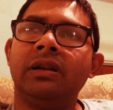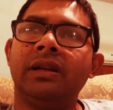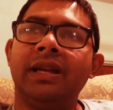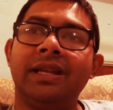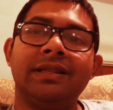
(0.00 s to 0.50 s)

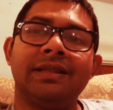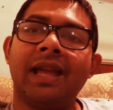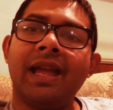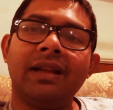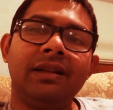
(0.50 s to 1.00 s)

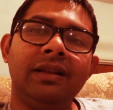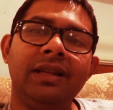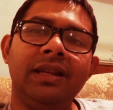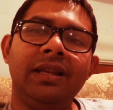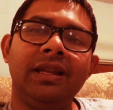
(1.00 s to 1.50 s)

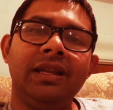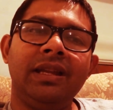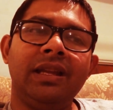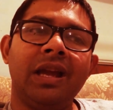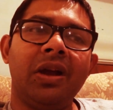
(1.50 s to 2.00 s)

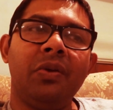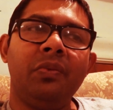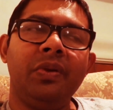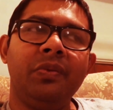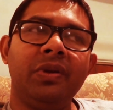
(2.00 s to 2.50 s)
exactly how
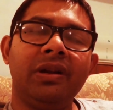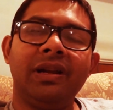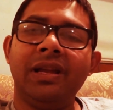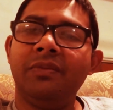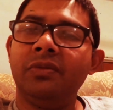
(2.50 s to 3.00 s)
we were
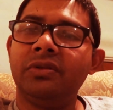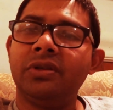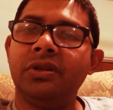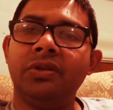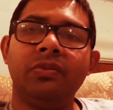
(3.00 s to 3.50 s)
able to
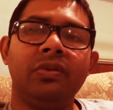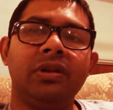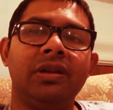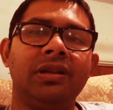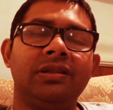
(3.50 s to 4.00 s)
do
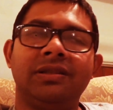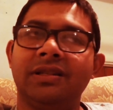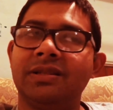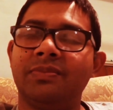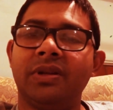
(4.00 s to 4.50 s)
it,
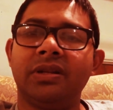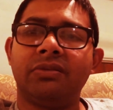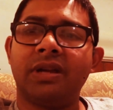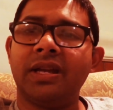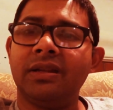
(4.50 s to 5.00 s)
just by
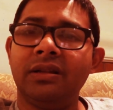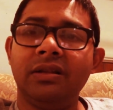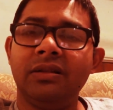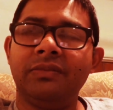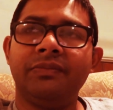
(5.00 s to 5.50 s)
trying a
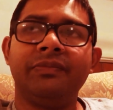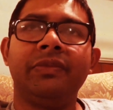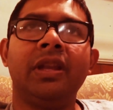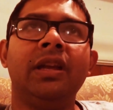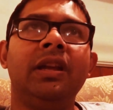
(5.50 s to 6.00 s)
little.
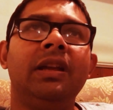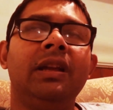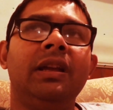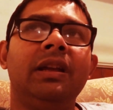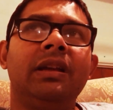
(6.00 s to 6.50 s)

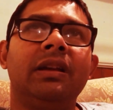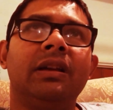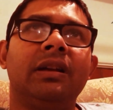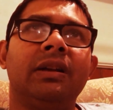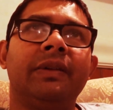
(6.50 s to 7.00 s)

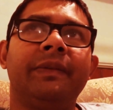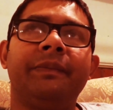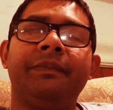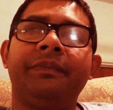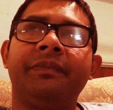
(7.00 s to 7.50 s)
Um,
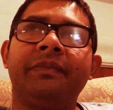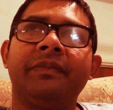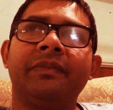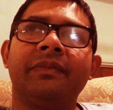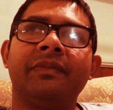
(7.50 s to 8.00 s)

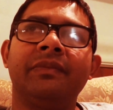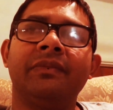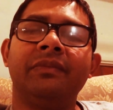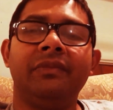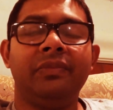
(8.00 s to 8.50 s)

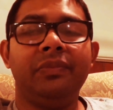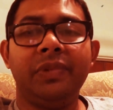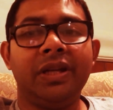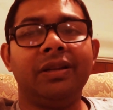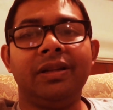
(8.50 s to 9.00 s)

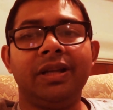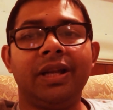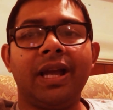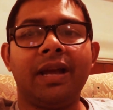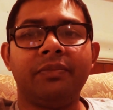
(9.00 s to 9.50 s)
but it
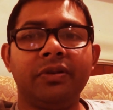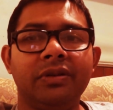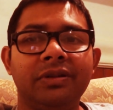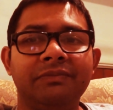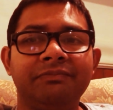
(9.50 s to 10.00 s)
happened.